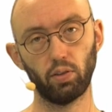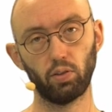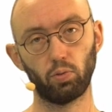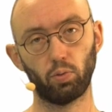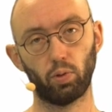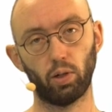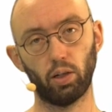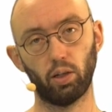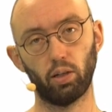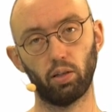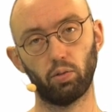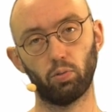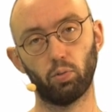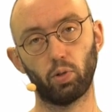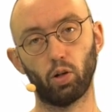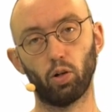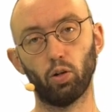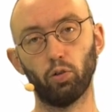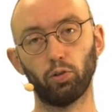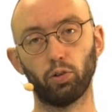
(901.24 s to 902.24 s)
is why we
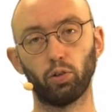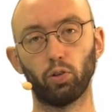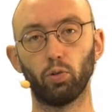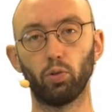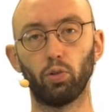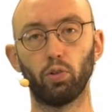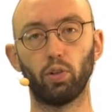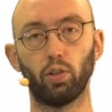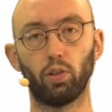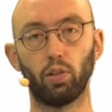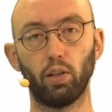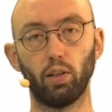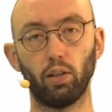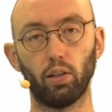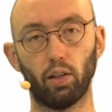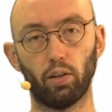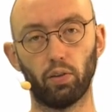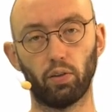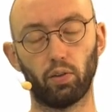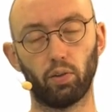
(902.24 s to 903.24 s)
often use the
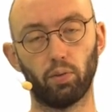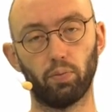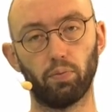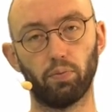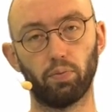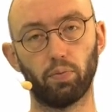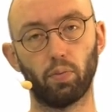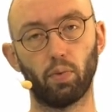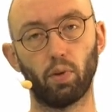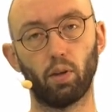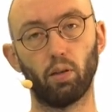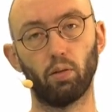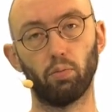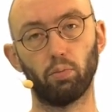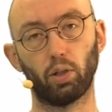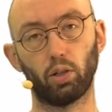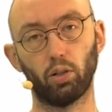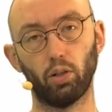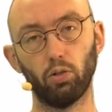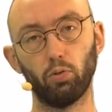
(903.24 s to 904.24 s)
t-test.
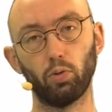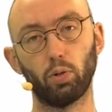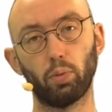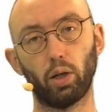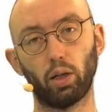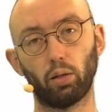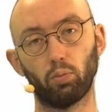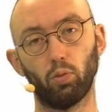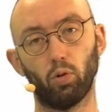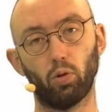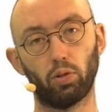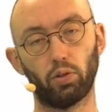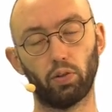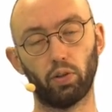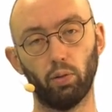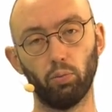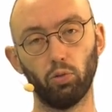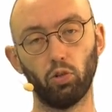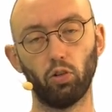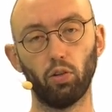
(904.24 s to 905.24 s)
Because we make more
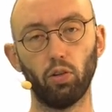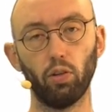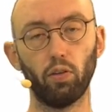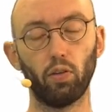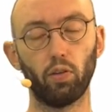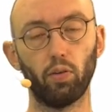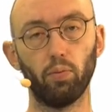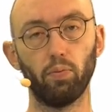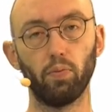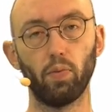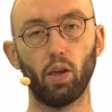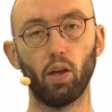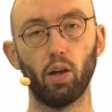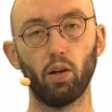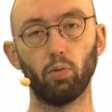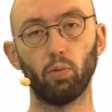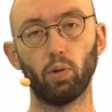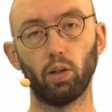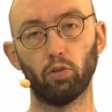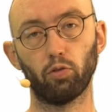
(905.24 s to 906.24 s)
assumptions,
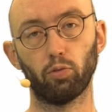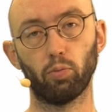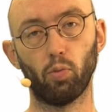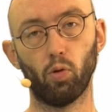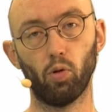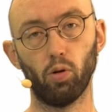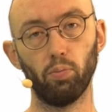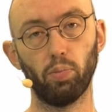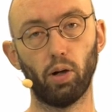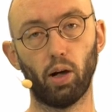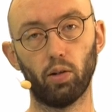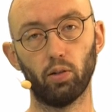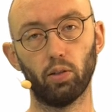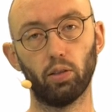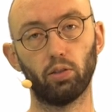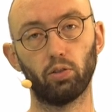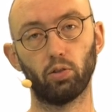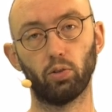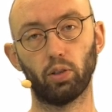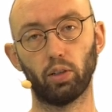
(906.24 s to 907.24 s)
we have more
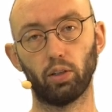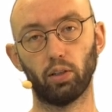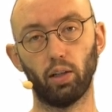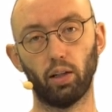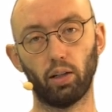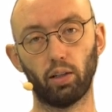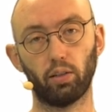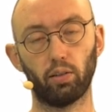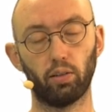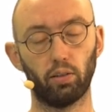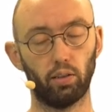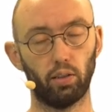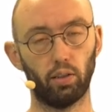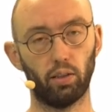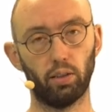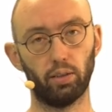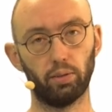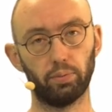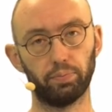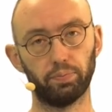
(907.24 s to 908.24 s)
power to detect
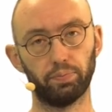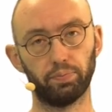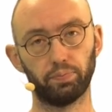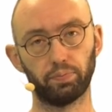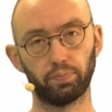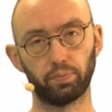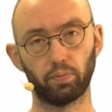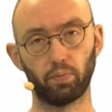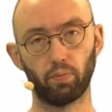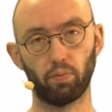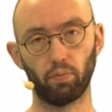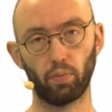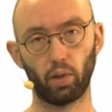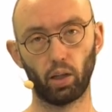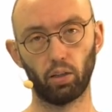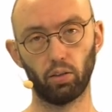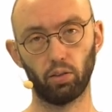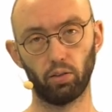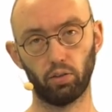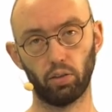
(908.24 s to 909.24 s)

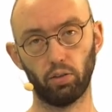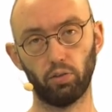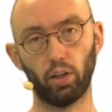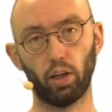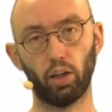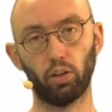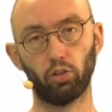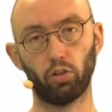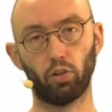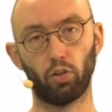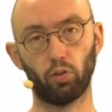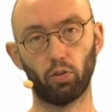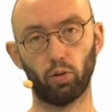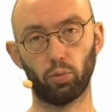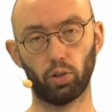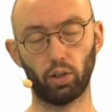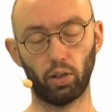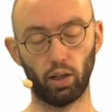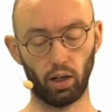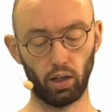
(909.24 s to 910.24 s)
deviations from
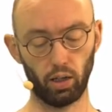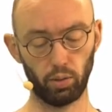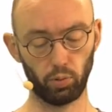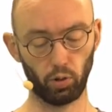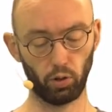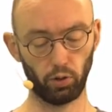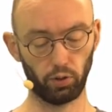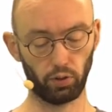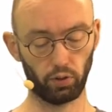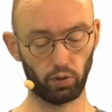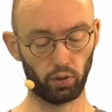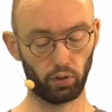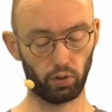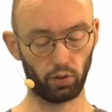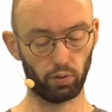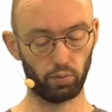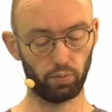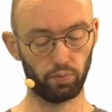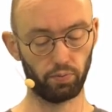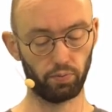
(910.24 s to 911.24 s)
the null hypothesis.